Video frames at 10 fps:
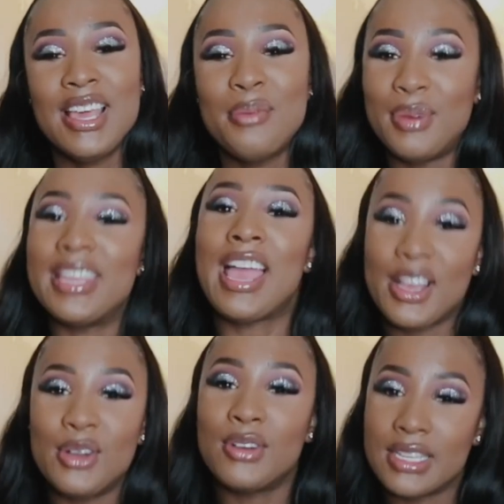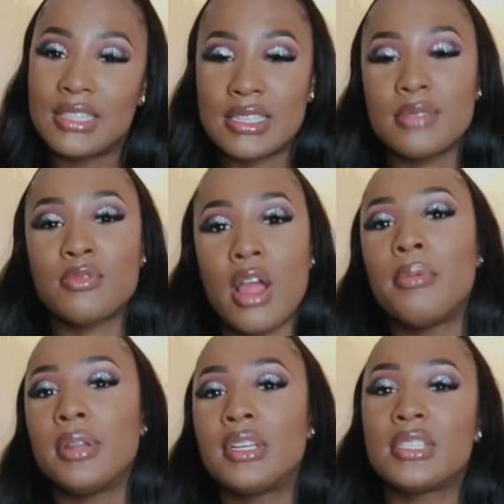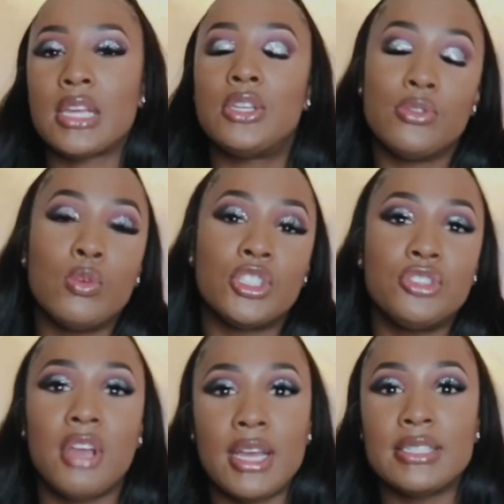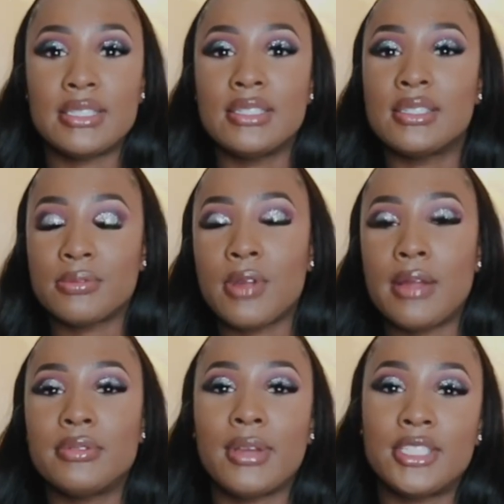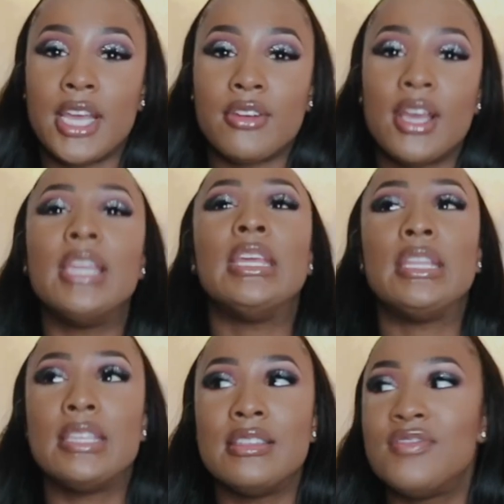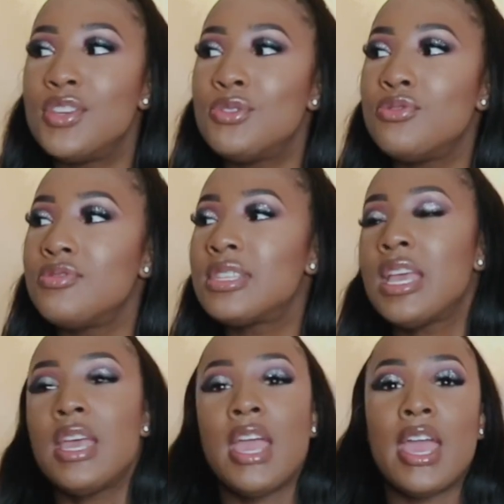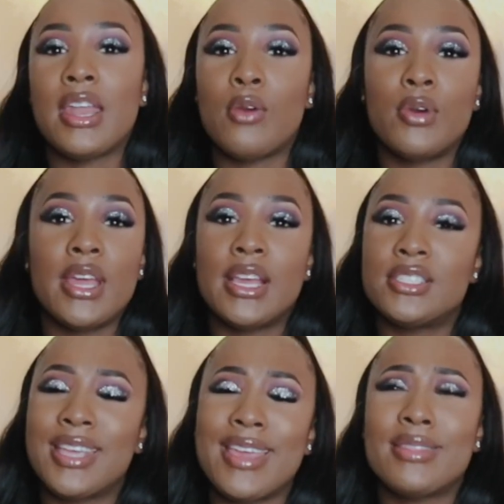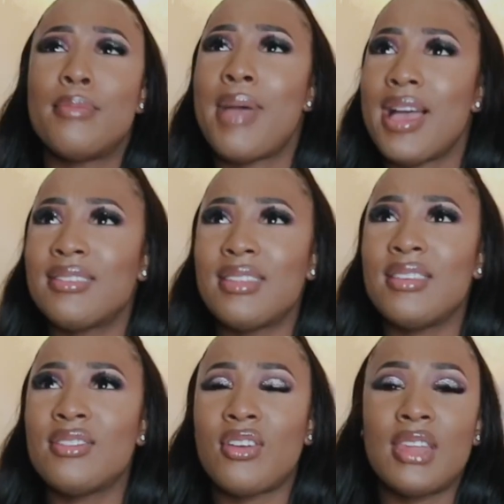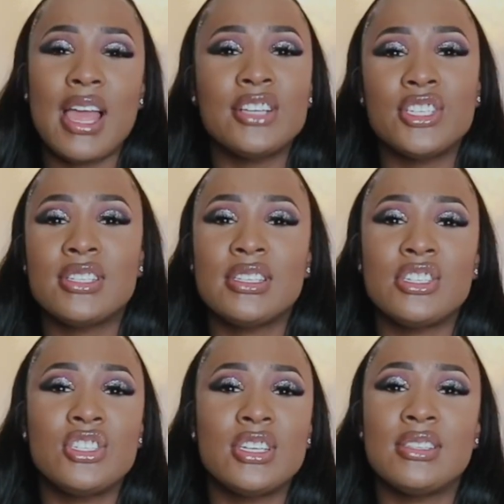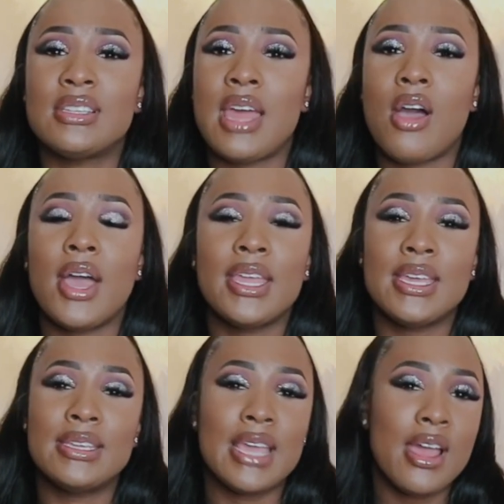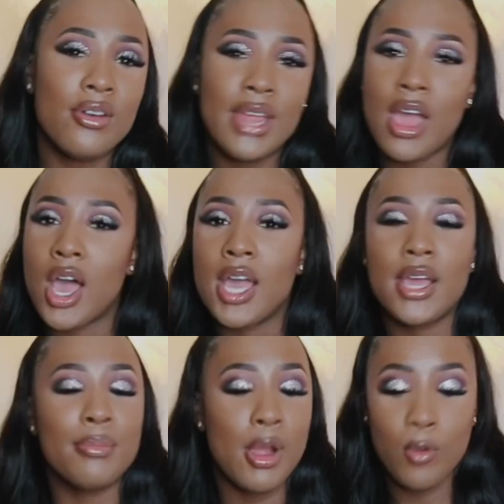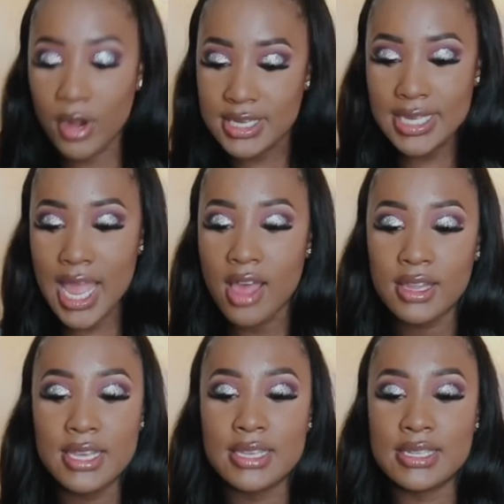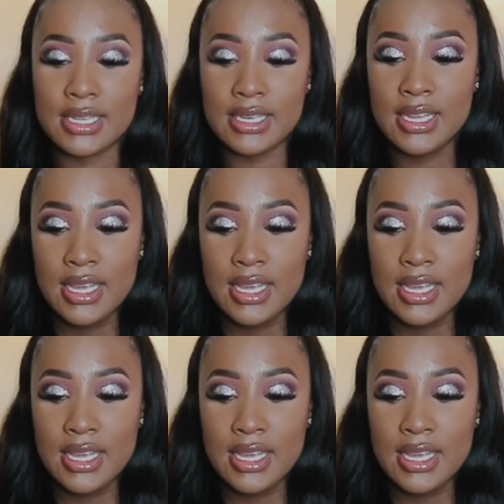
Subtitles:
But yeah, go click the subscribe button because I do want you guys to subscribe to my channel. I need these views, and I want to educate the masses on lash extensions and how I get down and how my work style is. And